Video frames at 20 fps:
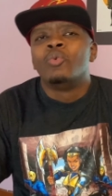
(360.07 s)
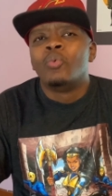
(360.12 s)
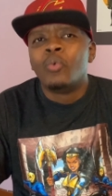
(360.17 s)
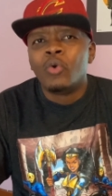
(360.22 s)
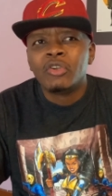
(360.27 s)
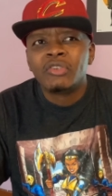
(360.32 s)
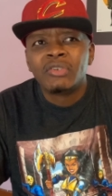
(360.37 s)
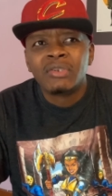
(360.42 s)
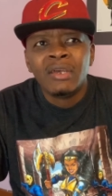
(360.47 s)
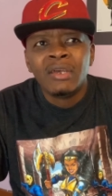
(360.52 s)
to
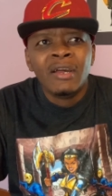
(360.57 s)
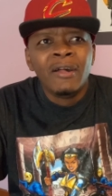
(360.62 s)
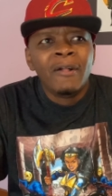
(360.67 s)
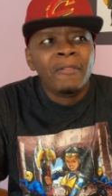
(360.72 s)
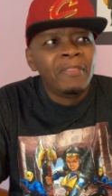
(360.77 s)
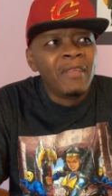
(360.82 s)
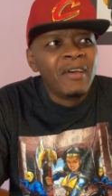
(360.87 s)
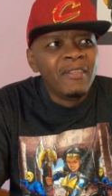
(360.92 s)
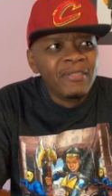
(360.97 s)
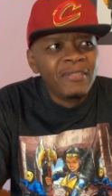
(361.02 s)
watch,
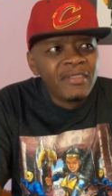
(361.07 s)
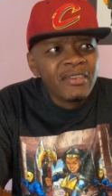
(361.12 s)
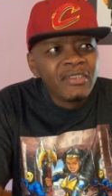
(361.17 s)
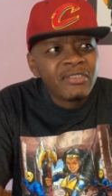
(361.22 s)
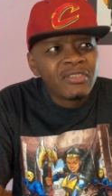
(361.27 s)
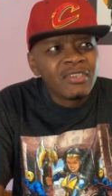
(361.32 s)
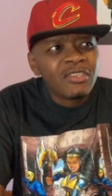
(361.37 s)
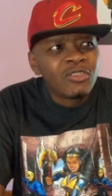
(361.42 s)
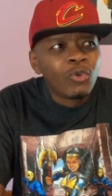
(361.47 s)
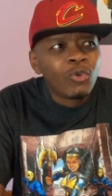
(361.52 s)
then
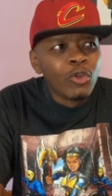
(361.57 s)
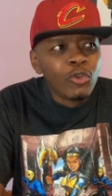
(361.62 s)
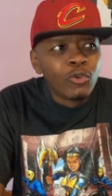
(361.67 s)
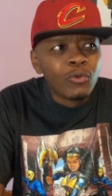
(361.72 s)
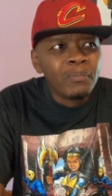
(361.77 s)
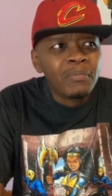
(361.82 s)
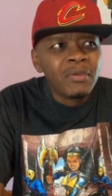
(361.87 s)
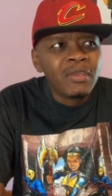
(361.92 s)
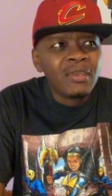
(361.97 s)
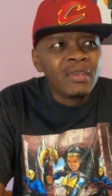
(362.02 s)
this is going
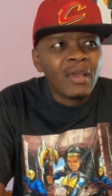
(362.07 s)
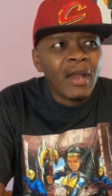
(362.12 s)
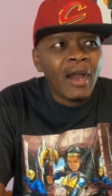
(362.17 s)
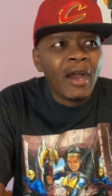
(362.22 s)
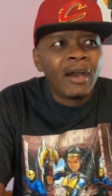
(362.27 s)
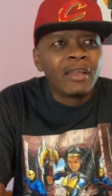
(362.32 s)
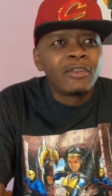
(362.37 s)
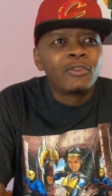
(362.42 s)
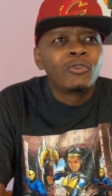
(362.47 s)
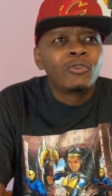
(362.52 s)
to be
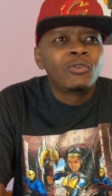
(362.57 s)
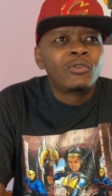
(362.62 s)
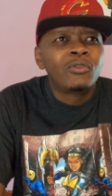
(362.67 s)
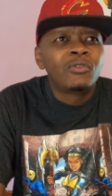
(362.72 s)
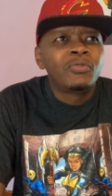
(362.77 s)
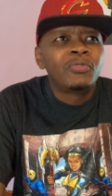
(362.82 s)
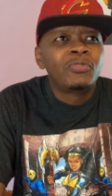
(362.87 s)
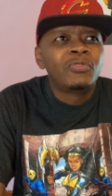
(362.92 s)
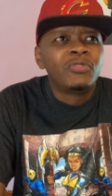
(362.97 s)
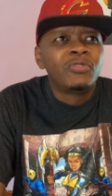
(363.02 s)
a
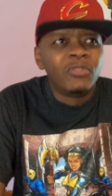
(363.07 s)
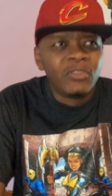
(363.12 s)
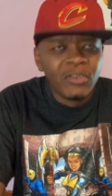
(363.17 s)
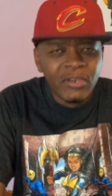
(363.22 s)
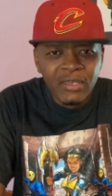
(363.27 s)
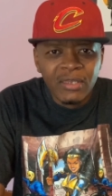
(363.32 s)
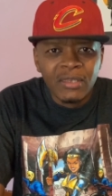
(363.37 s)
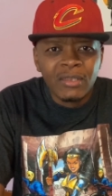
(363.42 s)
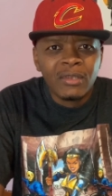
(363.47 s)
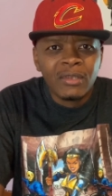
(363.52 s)

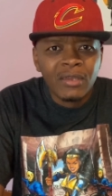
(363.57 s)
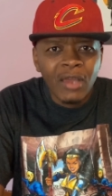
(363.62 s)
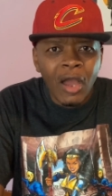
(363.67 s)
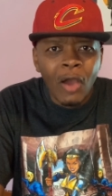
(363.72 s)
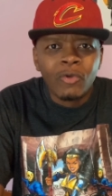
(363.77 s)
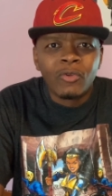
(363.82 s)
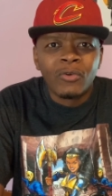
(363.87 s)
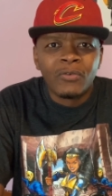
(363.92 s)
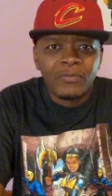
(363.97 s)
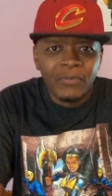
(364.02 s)
three
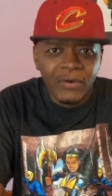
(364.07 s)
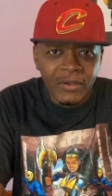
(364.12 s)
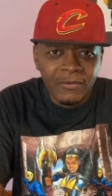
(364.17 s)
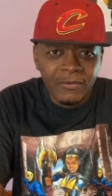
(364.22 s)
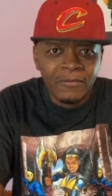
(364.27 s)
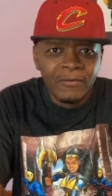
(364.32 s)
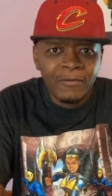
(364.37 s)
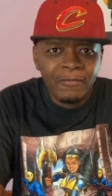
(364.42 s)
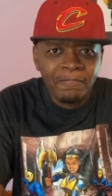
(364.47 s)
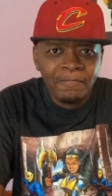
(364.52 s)
out of
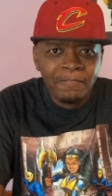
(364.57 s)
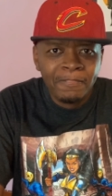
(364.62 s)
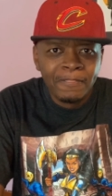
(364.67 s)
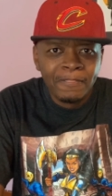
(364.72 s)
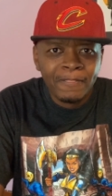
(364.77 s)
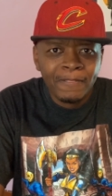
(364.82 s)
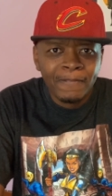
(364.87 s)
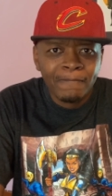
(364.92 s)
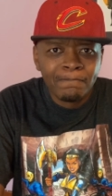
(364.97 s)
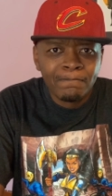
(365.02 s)
five.
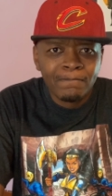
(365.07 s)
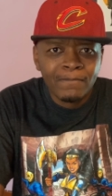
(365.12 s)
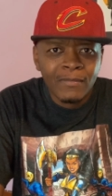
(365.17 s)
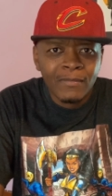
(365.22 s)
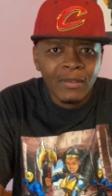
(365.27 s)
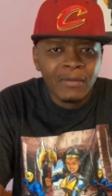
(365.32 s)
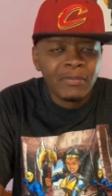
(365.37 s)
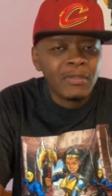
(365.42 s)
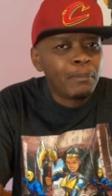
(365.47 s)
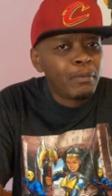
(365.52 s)

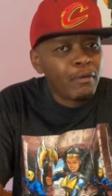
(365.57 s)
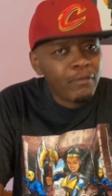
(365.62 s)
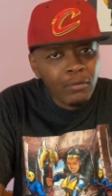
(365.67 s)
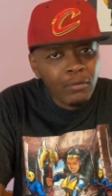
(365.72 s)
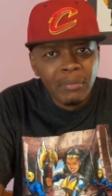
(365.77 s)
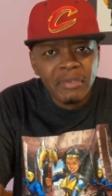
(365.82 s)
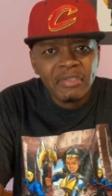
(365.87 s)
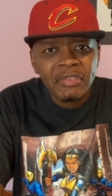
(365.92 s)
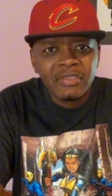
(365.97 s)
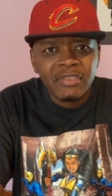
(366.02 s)
The
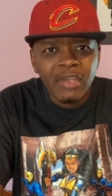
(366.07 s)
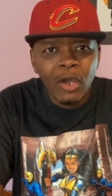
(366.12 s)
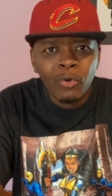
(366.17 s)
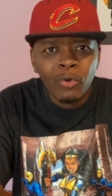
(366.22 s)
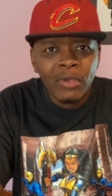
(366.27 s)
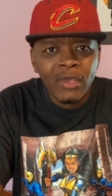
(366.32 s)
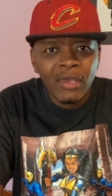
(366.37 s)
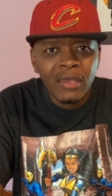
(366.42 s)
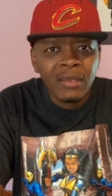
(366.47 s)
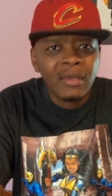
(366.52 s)
performances are
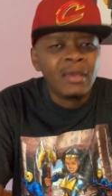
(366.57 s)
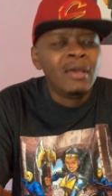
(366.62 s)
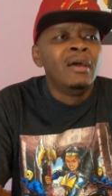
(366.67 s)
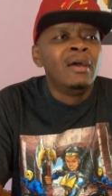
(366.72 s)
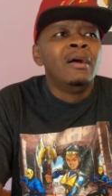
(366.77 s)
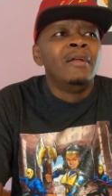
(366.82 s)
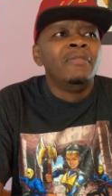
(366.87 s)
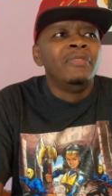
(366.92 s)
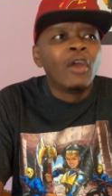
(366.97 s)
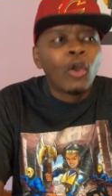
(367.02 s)
okay.
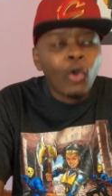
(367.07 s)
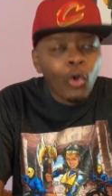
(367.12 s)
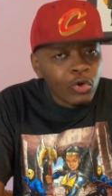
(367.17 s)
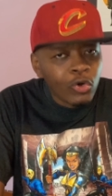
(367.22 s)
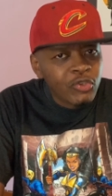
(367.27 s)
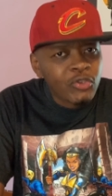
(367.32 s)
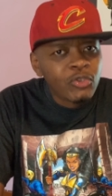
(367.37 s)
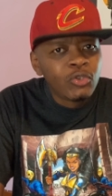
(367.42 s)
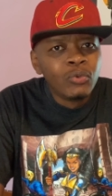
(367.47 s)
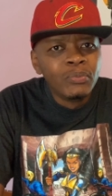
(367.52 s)
The
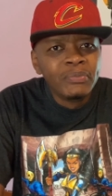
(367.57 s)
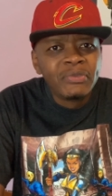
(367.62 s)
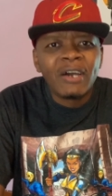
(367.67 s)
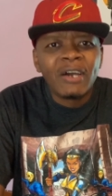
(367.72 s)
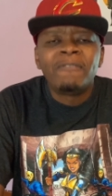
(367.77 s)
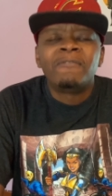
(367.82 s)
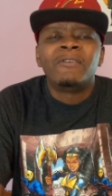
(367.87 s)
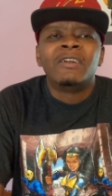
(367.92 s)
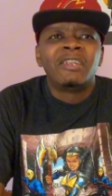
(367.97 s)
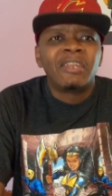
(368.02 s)
costumes
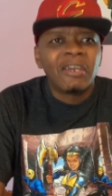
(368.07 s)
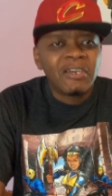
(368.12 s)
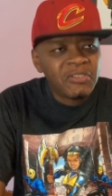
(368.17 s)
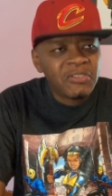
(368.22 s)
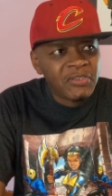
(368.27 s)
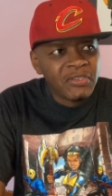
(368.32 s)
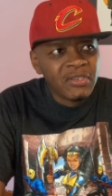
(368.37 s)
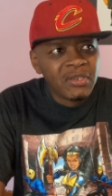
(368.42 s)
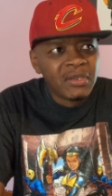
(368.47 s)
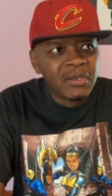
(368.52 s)
are
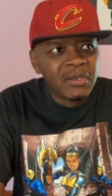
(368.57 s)
fantastic.